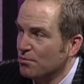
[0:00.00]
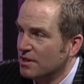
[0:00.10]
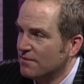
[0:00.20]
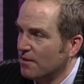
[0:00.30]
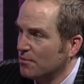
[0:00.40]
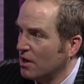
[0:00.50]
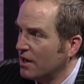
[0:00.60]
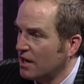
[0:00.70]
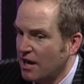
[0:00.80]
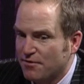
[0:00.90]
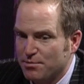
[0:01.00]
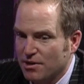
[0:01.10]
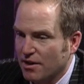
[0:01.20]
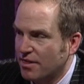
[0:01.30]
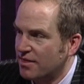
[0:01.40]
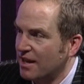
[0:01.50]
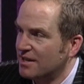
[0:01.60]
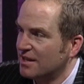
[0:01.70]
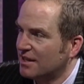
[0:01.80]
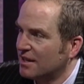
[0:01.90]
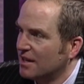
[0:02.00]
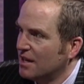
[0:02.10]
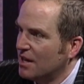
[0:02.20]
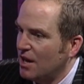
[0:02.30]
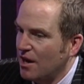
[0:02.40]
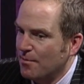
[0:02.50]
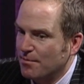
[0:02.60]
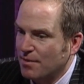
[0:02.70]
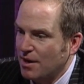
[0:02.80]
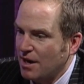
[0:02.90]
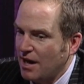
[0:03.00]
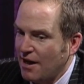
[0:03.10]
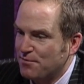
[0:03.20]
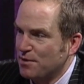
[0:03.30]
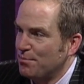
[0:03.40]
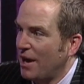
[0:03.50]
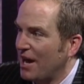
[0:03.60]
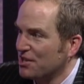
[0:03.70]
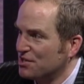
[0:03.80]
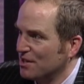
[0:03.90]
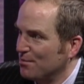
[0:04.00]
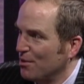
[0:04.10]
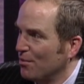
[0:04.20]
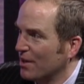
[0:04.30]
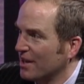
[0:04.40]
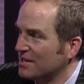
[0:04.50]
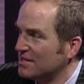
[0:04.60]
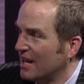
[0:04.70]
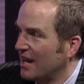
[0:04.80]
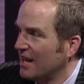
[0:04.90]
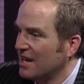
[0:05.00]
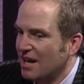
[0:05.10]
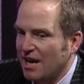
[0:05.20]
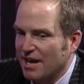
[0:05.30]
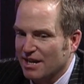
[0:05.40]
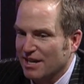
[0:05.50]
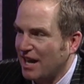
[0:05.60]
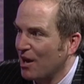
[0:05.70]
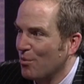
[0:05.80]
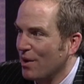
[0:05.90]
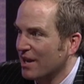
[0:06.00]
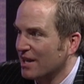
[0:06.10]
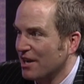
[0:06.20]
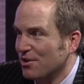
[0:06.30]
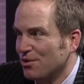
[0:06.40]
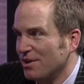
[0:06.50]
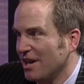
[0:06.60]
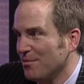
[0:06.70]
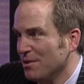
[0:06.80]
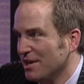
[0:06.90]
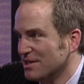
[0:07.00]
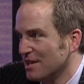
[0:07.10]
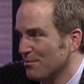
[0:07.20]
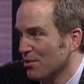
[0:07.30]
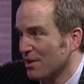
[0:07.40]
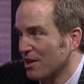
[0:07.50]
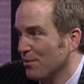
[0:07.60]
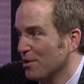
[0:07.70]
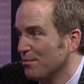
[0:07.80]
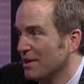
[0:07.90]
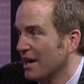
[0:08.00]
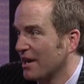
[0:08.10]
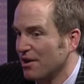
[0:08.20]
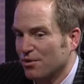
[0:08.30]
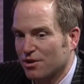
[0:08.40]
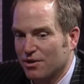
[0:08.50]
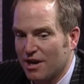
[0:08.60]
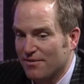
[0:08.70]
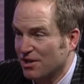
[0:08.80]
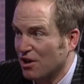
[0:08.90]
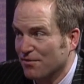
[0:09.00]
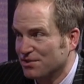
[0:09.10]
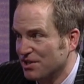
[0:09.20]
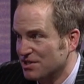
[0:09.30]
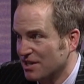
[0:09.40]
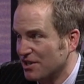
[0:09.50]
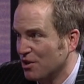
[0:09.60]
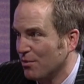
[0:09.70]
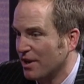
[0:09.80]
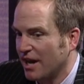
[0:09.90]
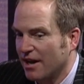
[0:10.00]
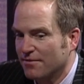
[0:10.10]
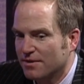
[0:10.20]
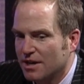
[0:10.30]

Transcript: me if I'm not. I have to be authentic. I have to be passionate about what I say. I can't wing it. I don't go to any meetings anymore that I don't want to be at. I don't have any conversations that I don't want to have.